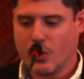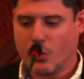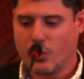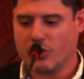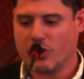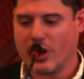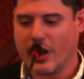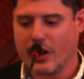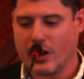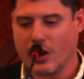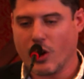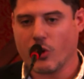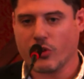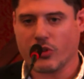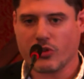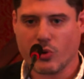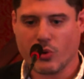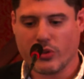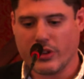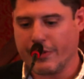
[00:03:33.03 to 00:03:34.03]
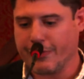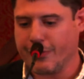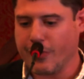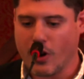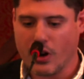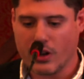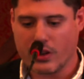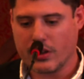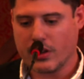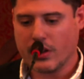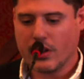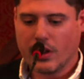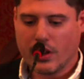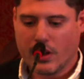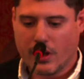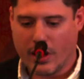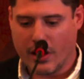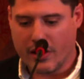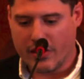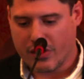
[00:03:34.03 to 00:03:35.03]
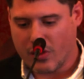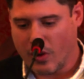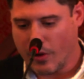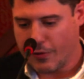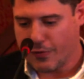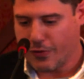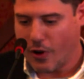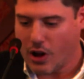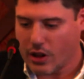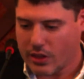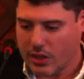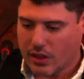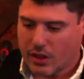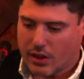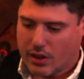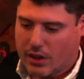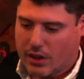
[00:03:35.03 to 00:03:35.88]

which are close to default and so forth.